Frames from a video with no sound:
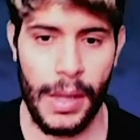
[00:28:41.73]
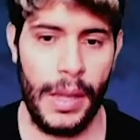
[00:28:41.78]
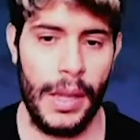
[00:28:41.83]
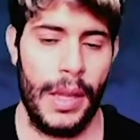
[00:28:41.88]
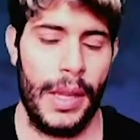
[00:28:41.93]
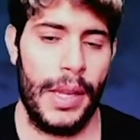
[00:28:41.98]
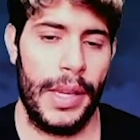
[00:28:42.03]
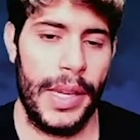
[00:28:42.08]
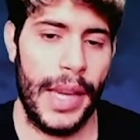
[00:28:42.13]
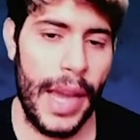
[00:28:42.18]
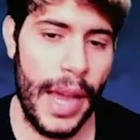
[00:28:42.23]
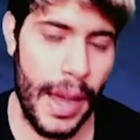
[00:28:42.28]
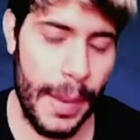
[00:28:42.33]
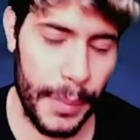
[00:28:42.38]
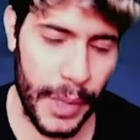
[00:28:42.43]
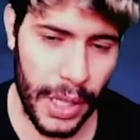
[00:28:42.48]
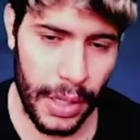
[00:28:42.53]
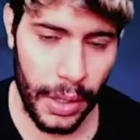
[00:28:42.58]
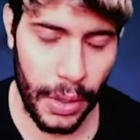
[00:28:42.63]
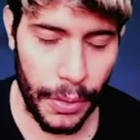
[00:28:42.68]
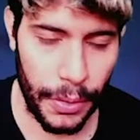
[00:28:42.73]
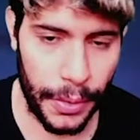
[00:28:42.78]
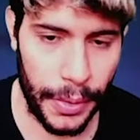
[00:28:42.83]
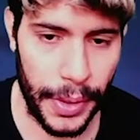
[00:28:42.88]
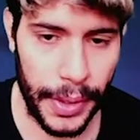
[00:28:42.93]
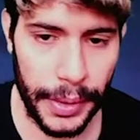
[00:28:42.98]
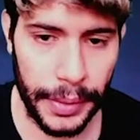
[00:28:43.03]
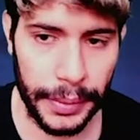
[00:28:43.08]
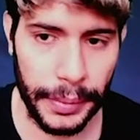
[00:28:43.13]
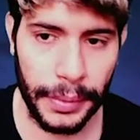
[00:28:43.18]
Yeah, I'm gonna go for
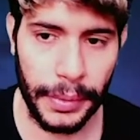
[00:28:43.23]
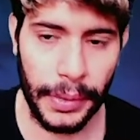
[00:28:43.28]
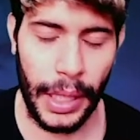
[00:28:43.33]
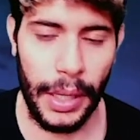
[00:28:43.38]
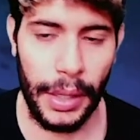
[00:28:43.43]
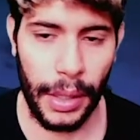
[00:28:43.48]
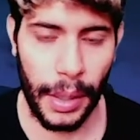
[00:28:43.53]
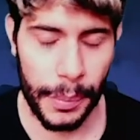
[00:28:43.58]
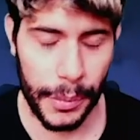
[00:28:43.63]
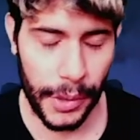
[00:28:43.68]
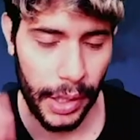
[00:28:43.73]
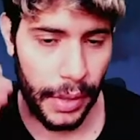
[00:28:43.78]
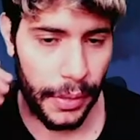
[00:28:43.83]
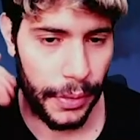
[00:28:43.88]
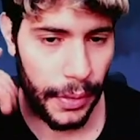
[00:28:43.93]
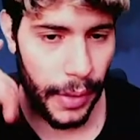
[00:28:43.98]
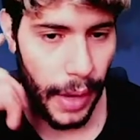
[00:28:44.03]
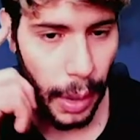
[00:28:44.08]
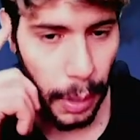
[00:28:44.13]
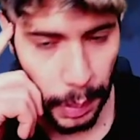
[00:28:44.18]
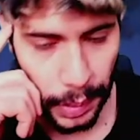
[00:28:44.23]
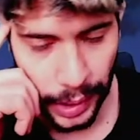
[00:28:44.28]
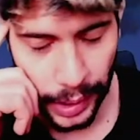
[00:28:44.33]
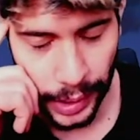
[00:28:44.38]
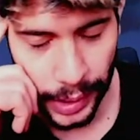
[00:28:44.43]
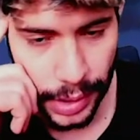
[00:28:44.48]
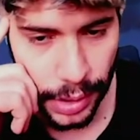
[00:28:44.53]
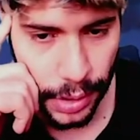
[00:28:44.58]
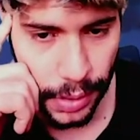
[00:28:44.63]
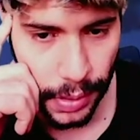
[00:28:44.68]
it, and I'm gonna foul
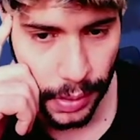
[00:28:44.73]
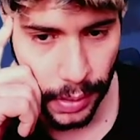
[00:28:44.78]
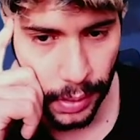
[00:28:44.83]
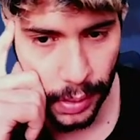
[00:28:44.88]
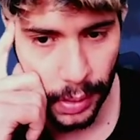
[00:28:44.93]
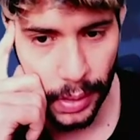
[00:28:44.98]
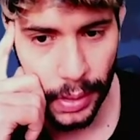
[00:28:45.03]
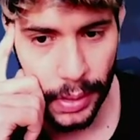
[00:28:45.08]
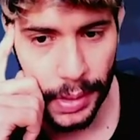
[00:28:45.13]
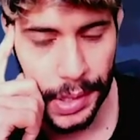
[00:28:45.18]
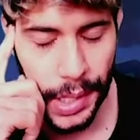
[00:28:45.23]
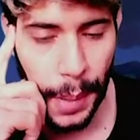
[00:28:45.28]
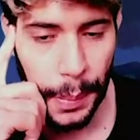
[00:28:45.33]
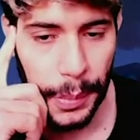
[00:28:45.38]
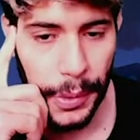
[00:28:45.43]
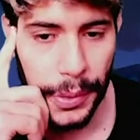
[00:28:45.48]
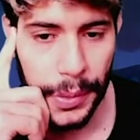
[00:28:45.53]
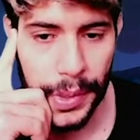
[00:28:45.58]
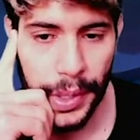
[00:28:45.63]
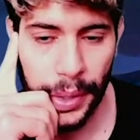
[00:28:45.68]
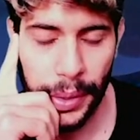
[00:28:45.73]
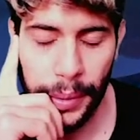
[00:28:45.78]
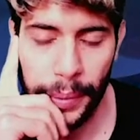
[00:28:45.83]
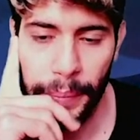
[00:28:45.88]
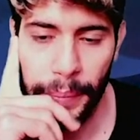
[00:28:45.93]
play into the Zapdos here.